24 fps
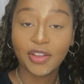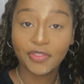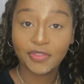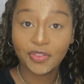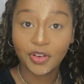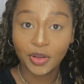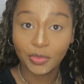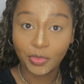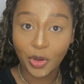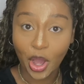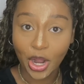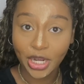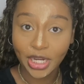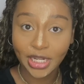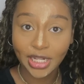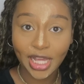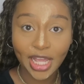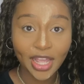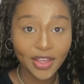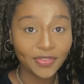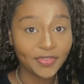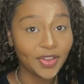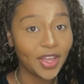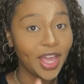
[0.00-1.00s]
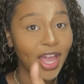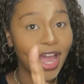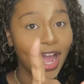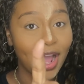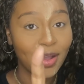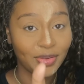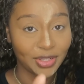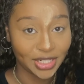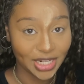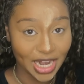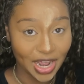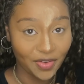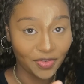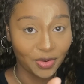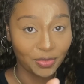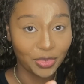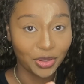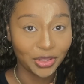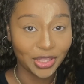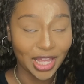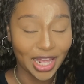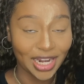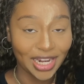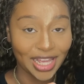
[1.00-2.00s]
like full body life, I was never
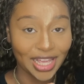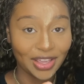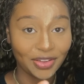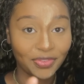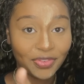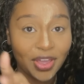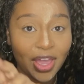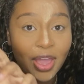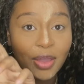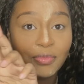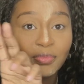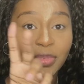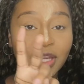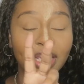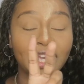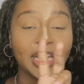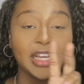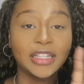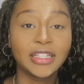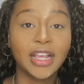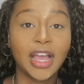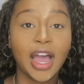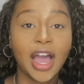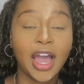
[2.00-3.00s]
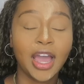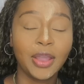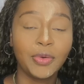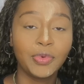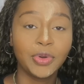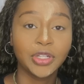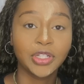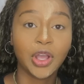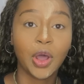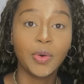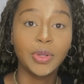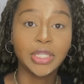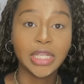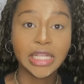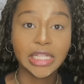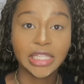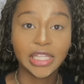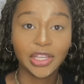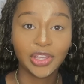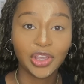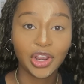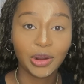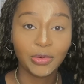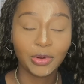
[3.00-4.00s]
about that life because I was always
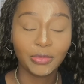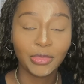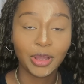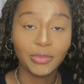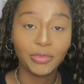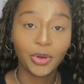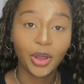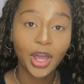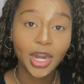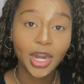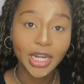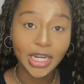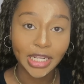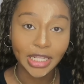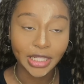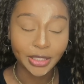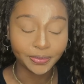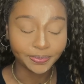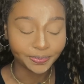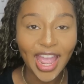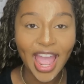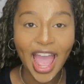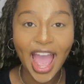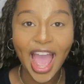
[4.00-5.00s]
insecure with my body,